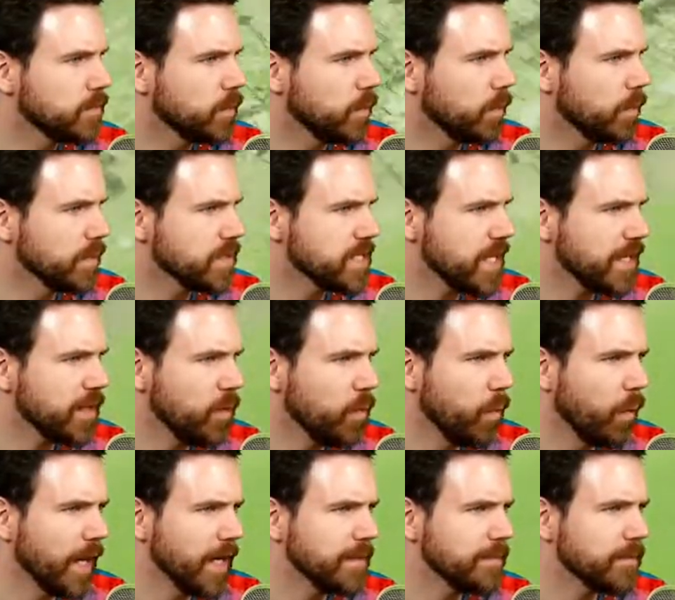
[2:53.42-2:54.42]
Was that a
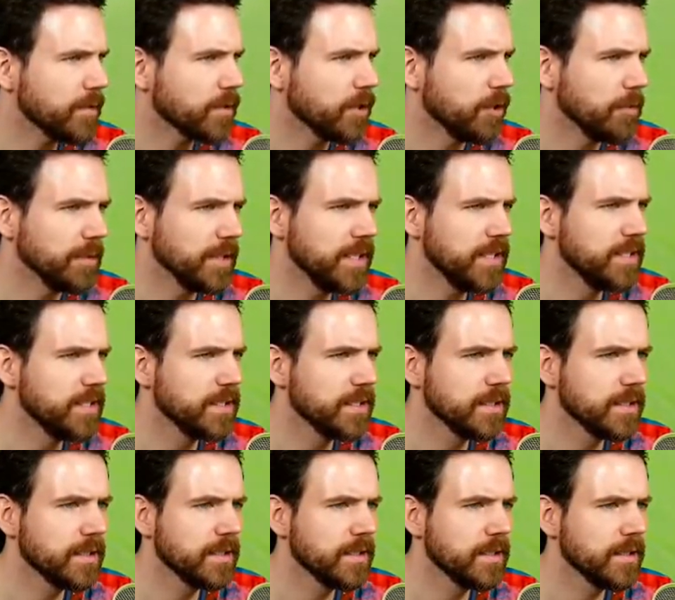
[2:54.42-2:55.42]
white bokoblin?
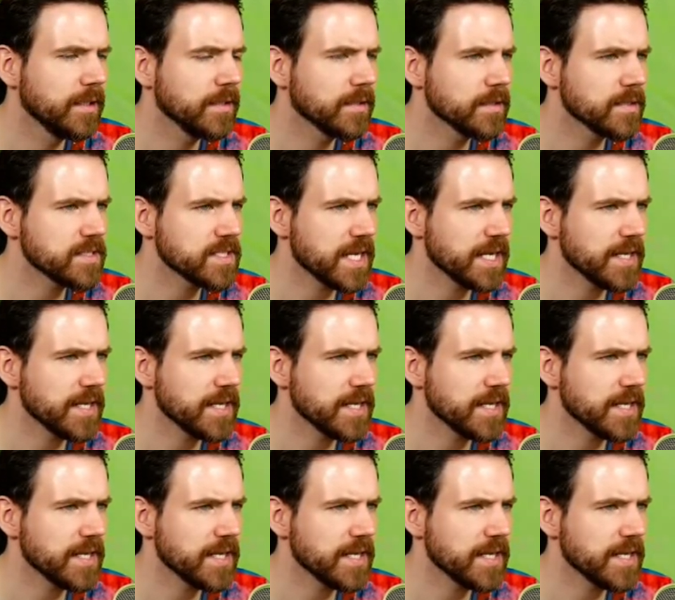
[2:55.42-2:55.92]
Is that